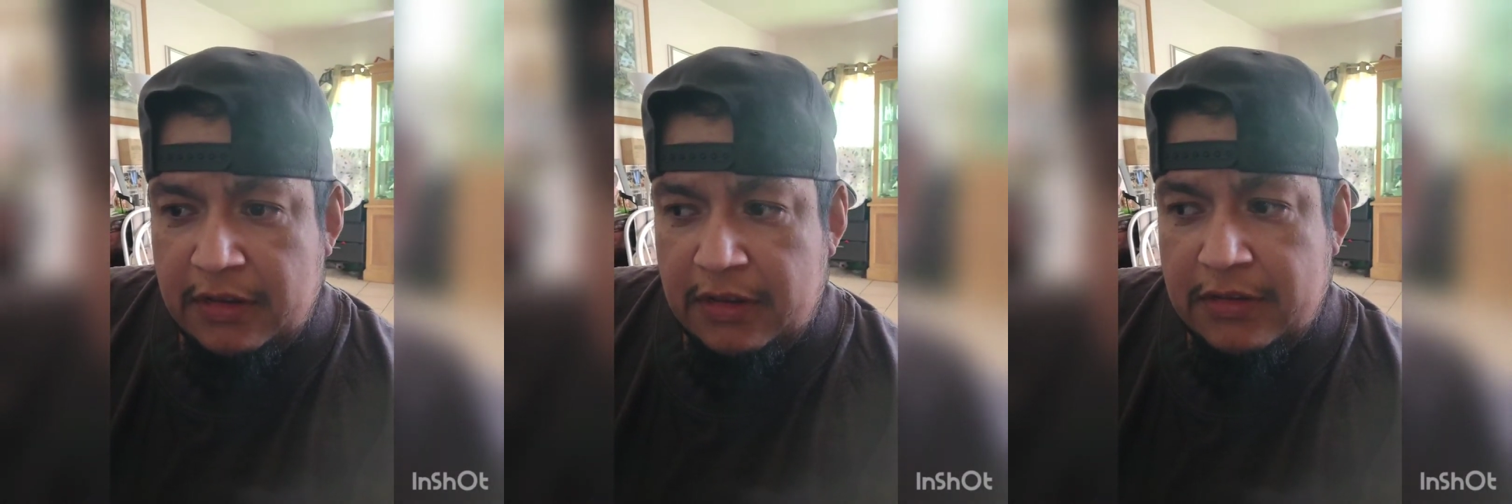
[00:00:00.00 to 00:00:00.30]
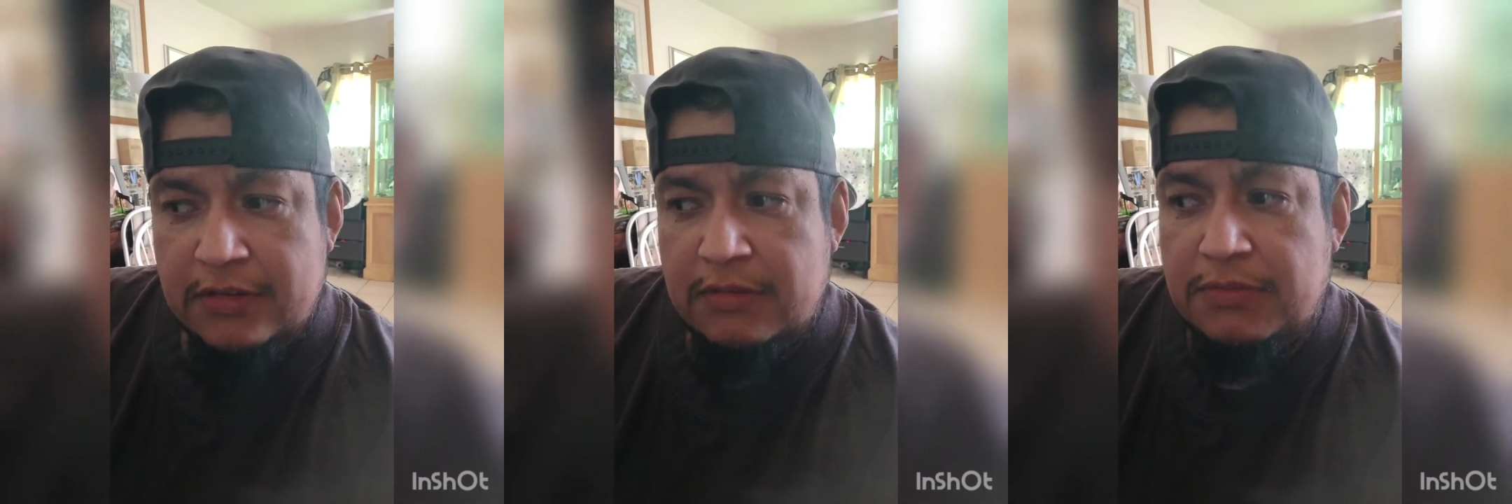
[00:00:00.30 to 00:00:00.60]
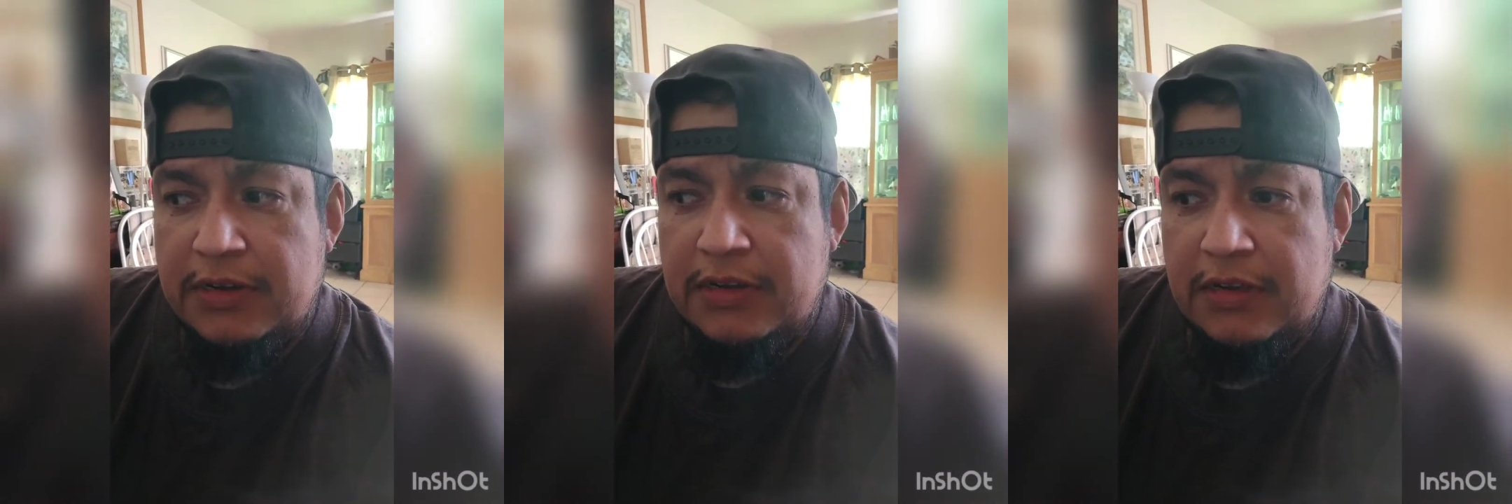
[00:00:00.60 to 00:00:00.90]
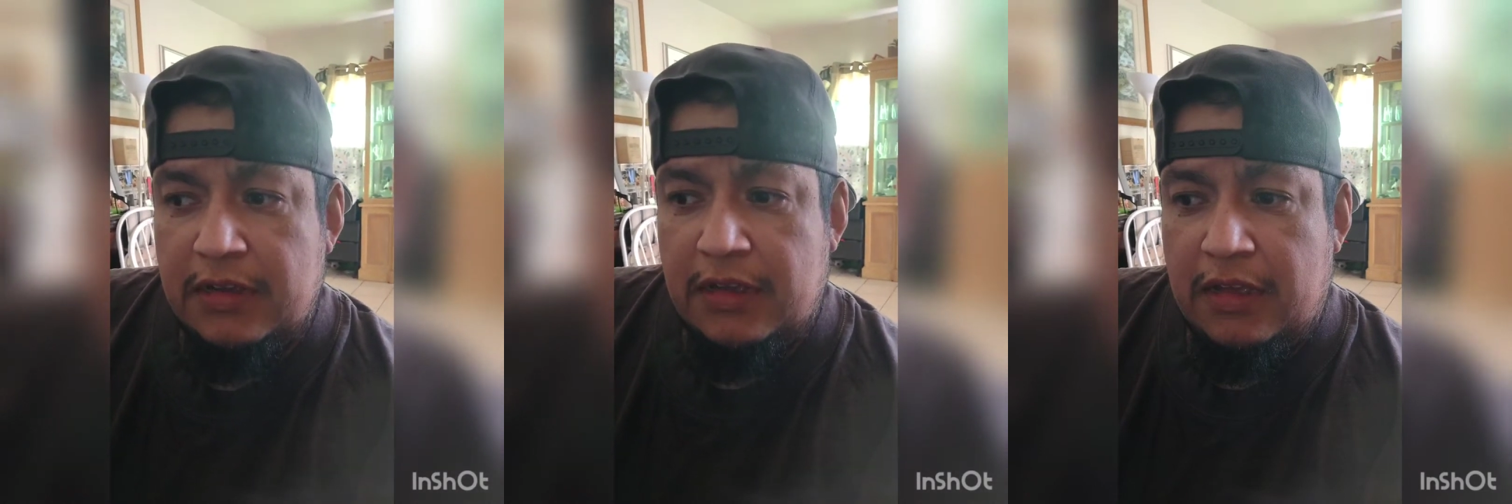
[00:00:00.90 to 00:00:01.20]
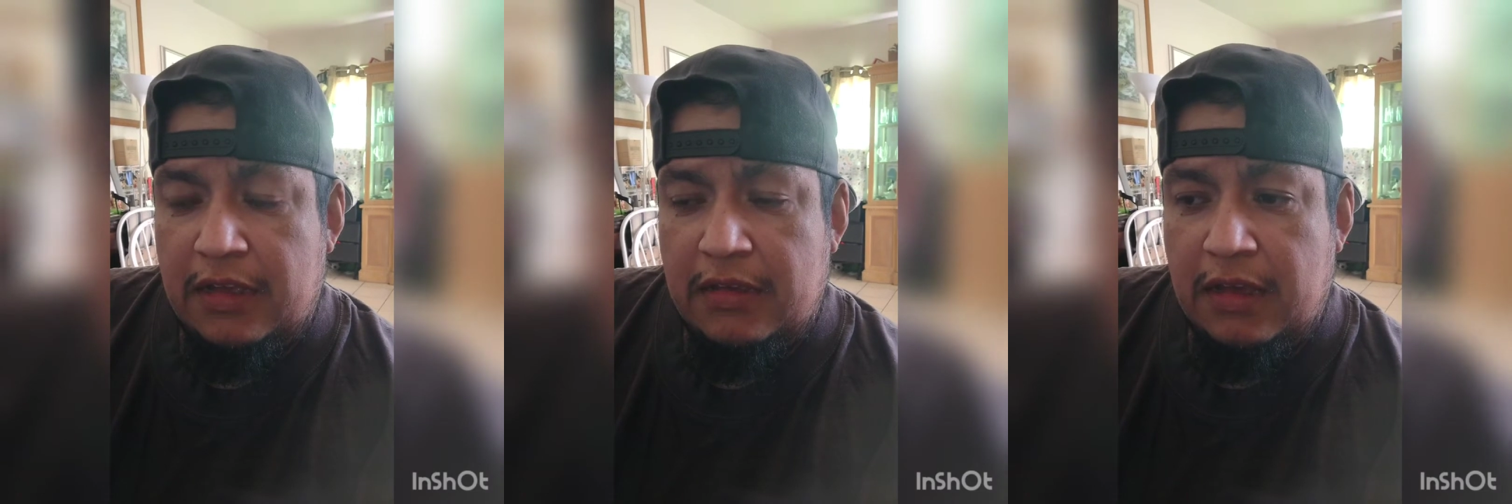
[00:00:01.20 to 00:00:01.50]
It's gonna be
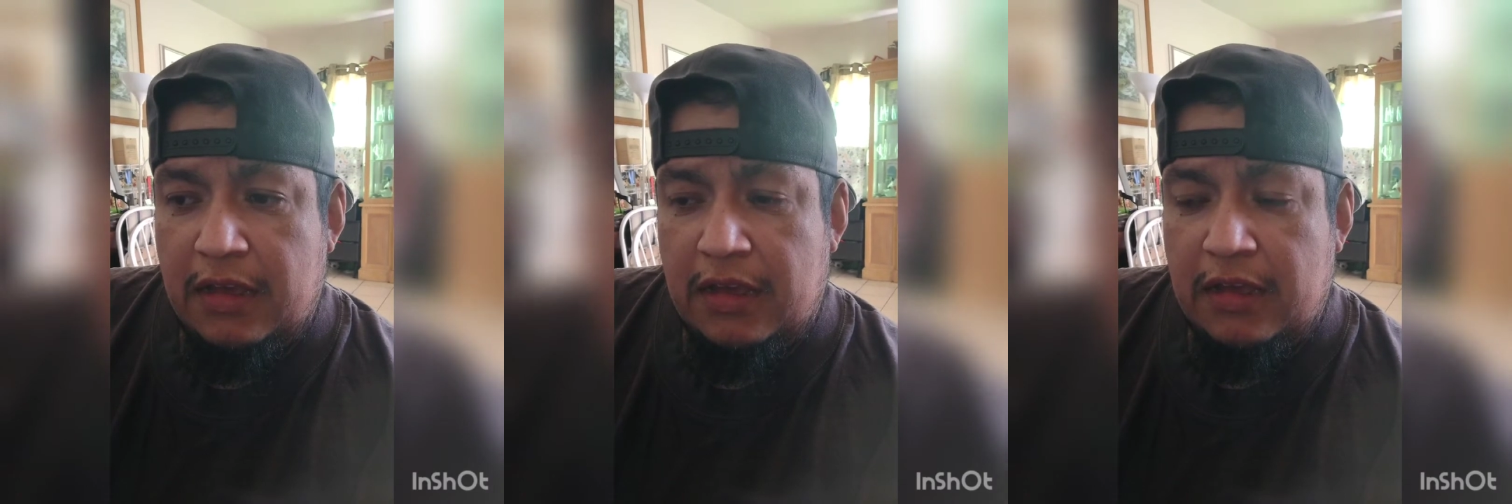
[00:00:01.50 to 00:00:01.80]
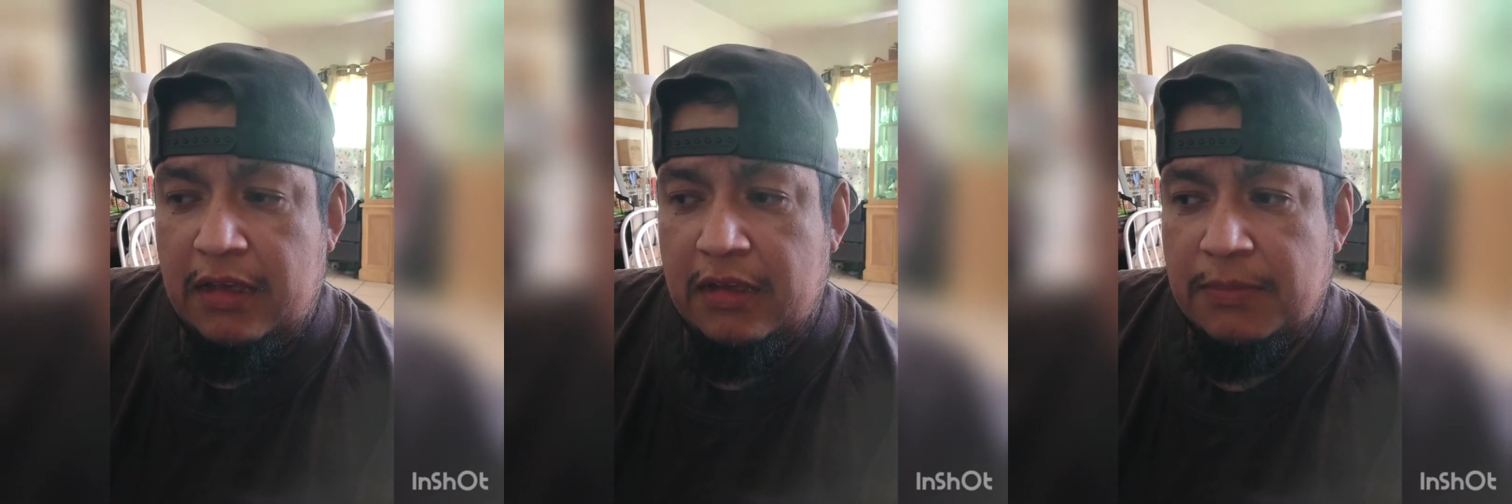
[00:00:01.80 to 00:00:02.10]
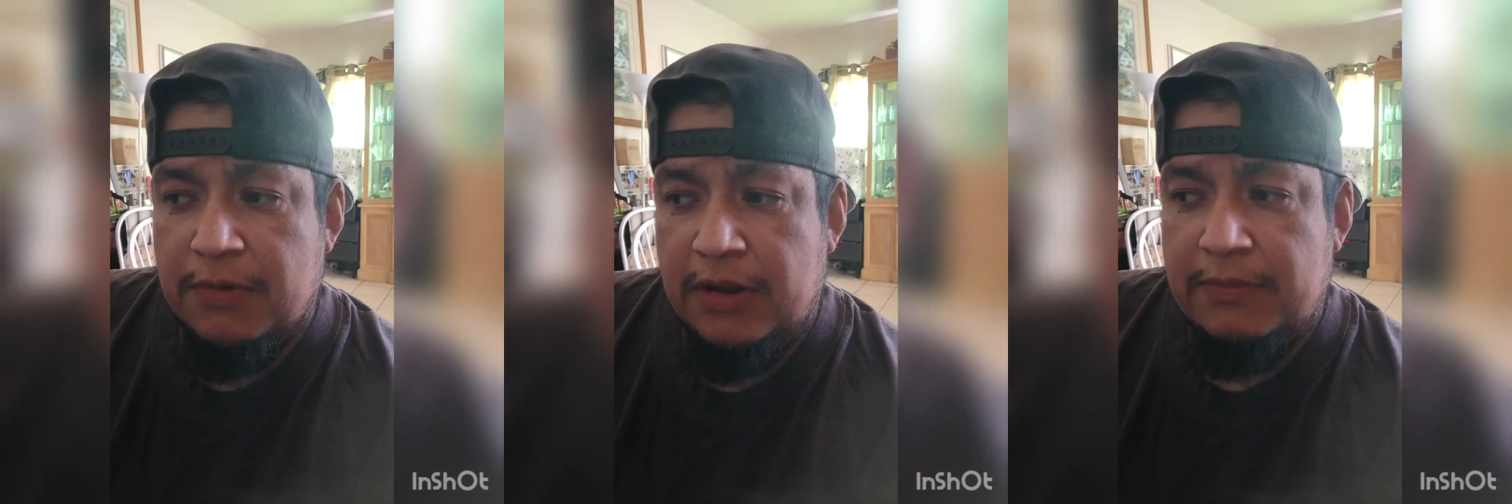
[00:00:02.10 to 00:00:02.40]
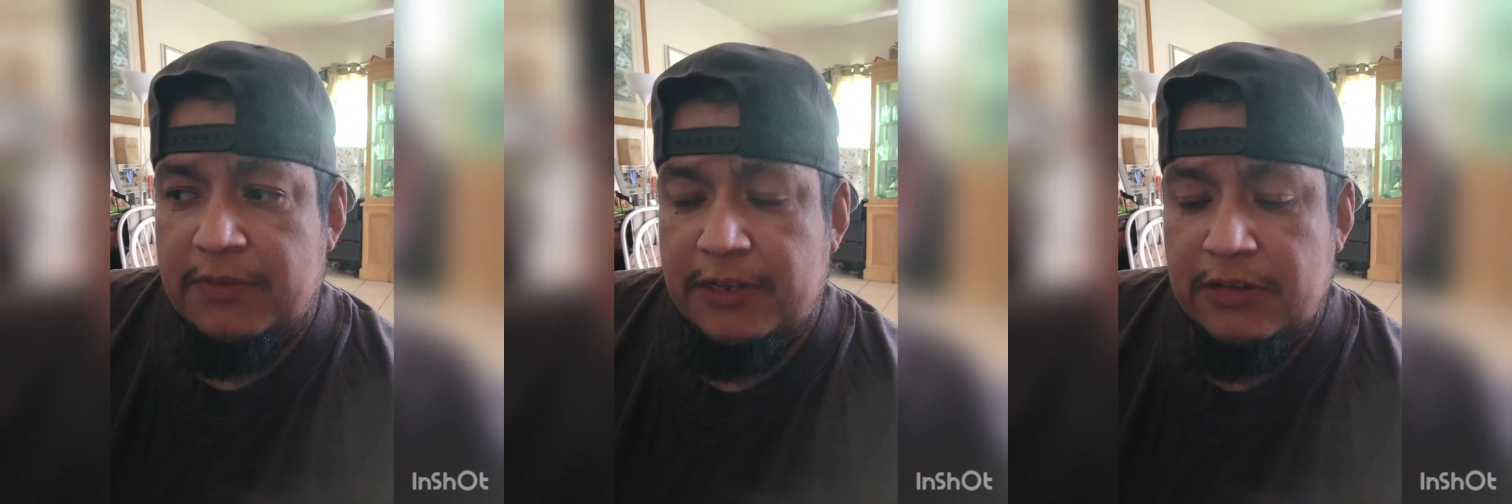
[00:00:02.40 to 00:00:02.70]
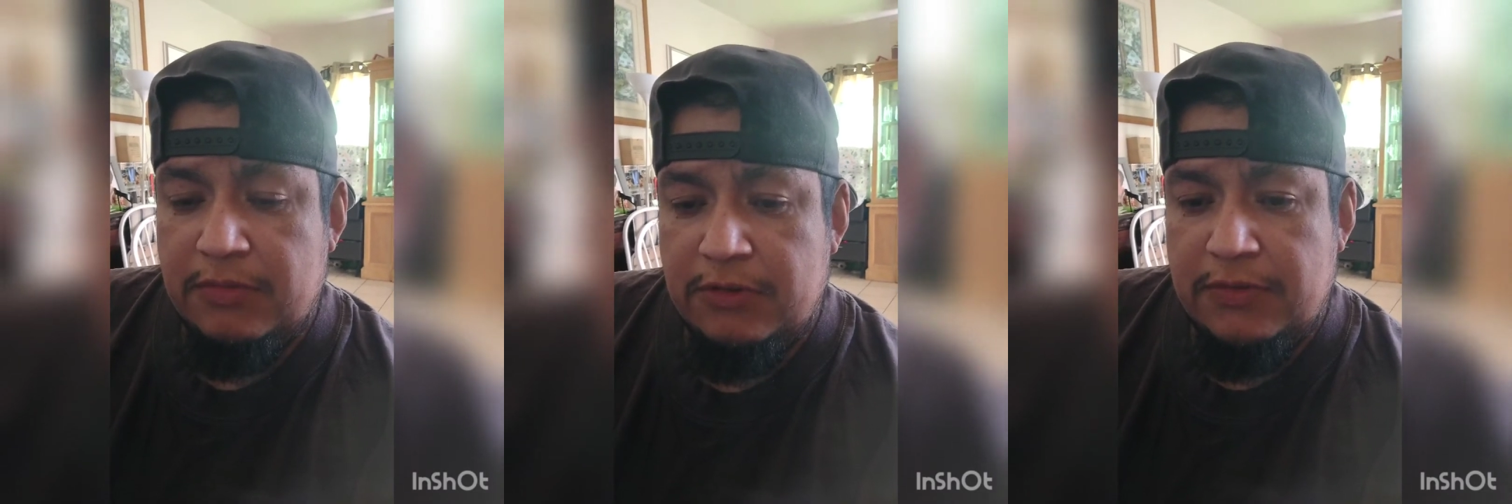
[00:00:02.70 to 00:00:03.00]
a uh, Prime
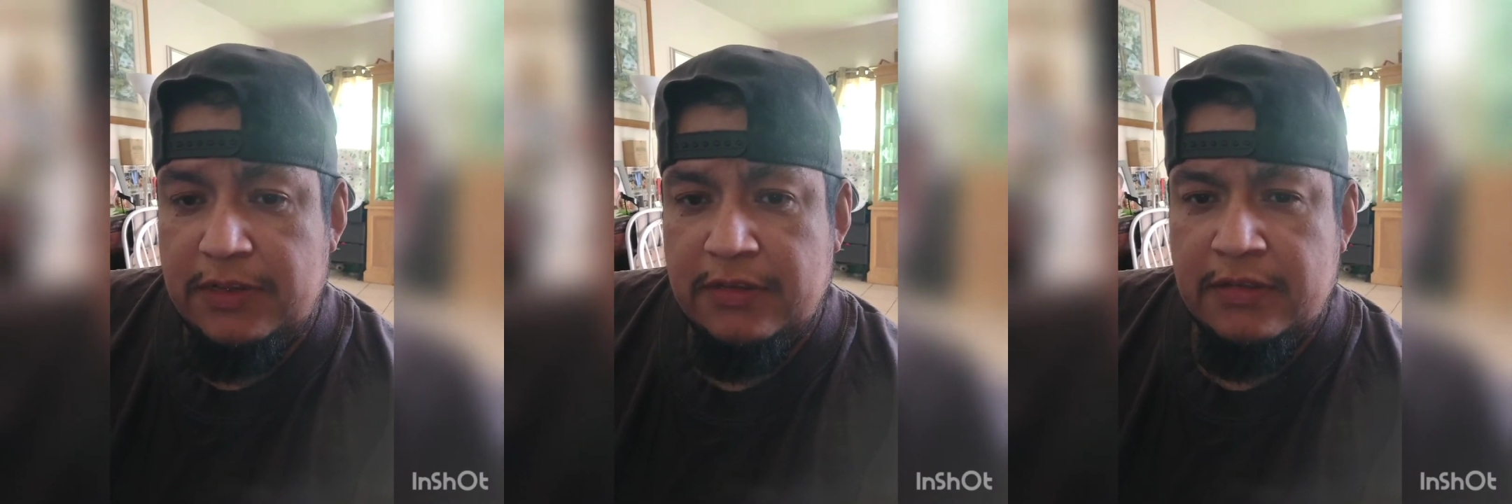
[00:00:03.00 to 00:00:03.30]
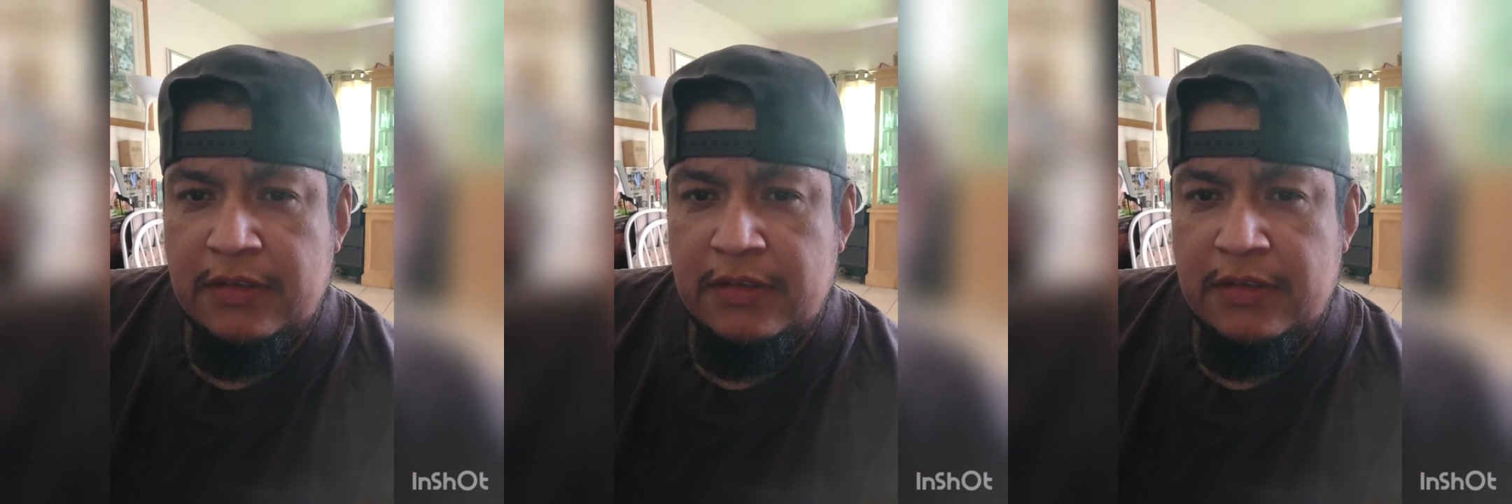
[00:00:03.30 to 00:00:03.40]
Video movie.